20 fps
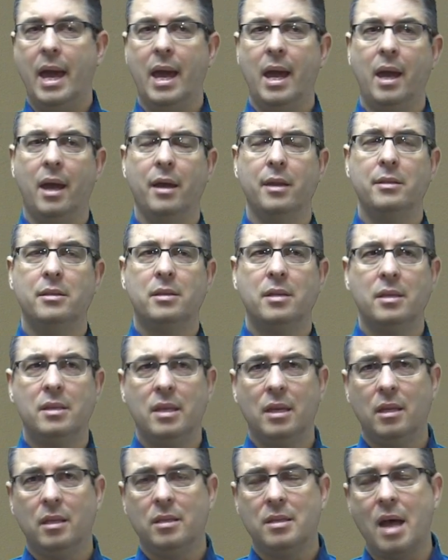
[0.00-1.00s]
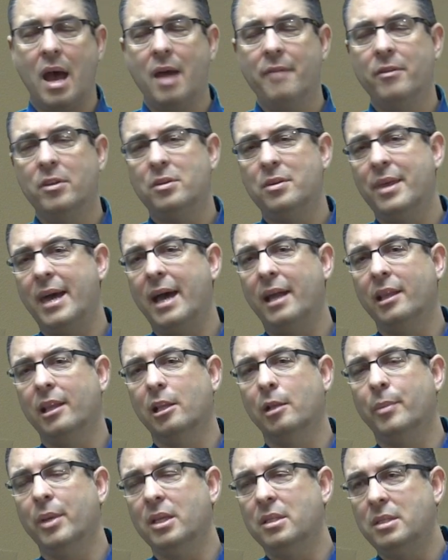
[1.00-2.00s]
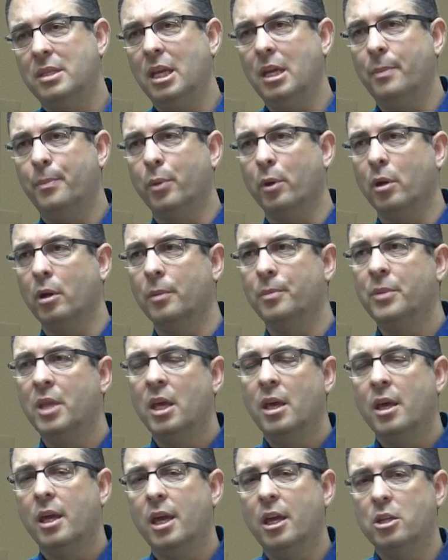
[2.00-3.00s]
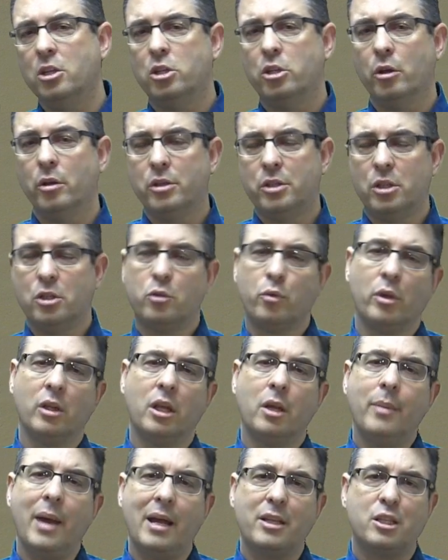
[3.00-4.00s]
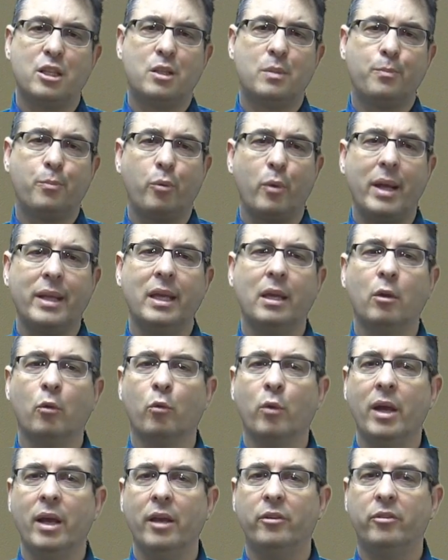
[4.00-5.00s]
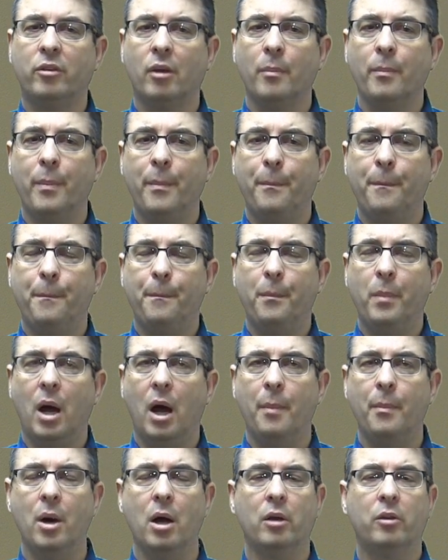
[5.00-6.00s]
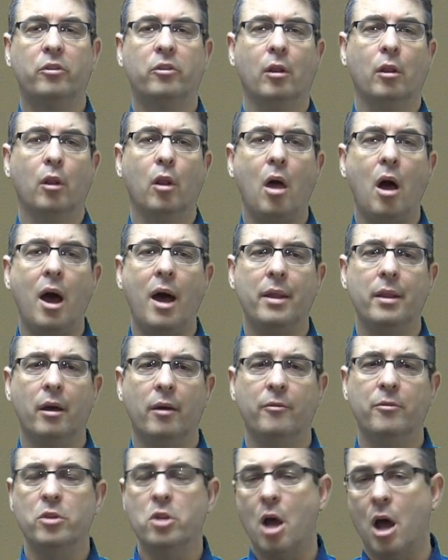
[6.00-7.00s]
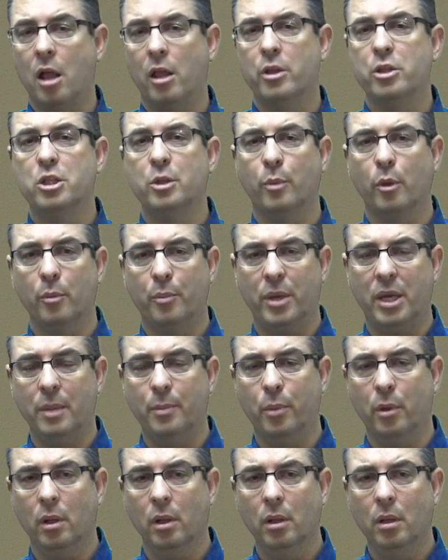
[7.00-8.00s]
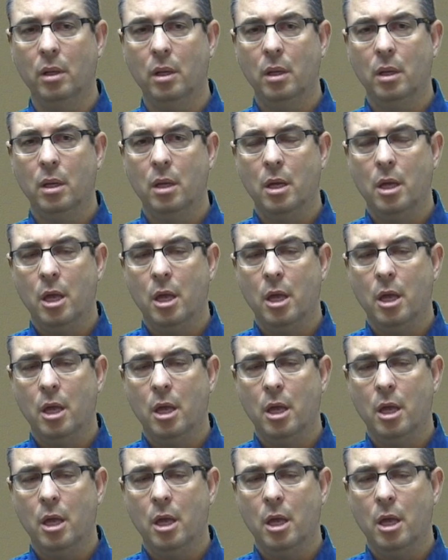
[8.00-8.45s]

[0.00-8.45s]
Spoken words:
And to dive into that a little bit deeper, insurance is really about spreading risk amongst a lot of knowledgeable people.